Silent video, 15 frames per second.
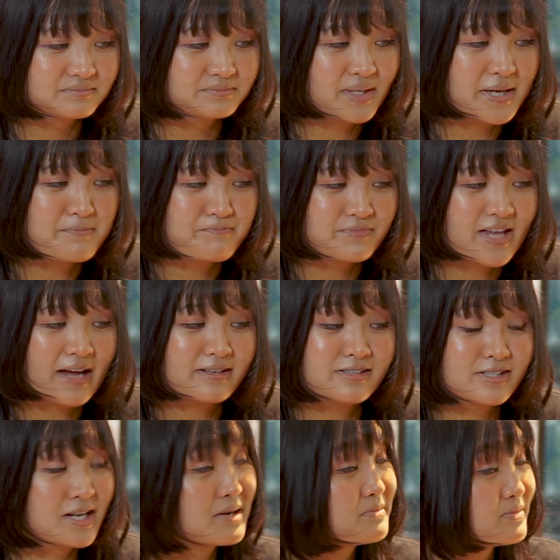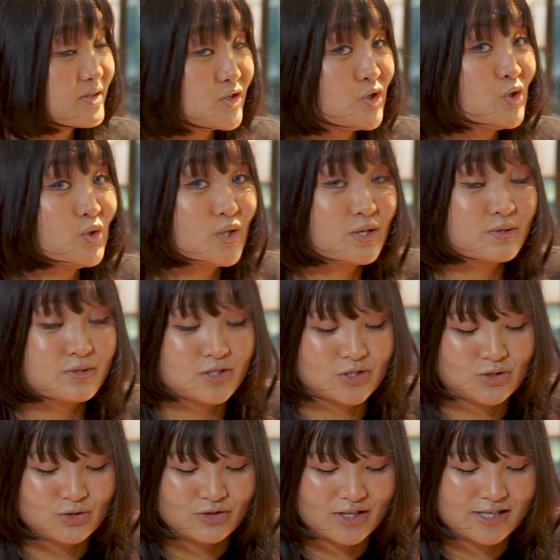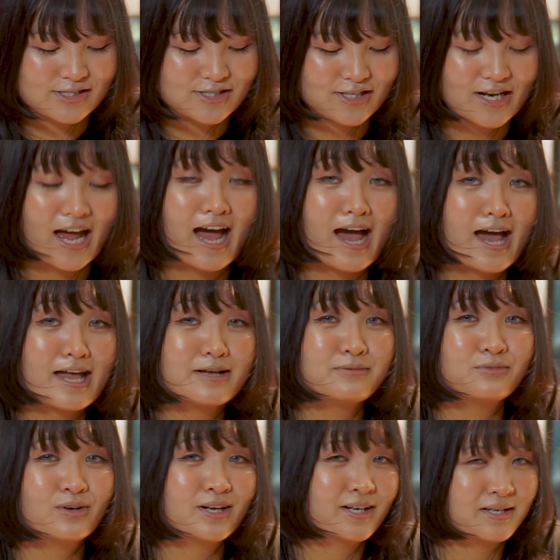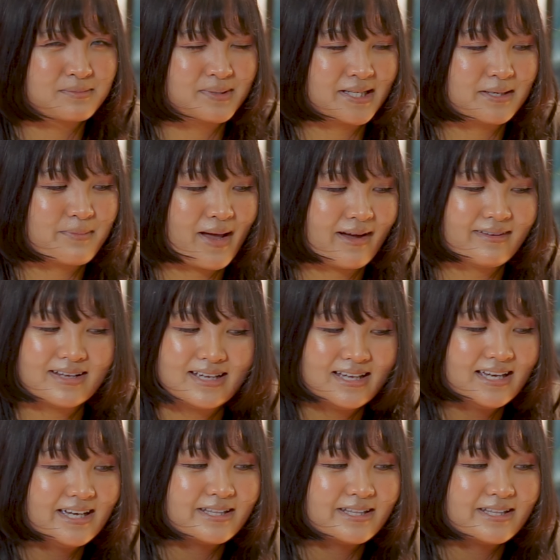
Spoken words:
But yeah, just not two things that I want to complain about: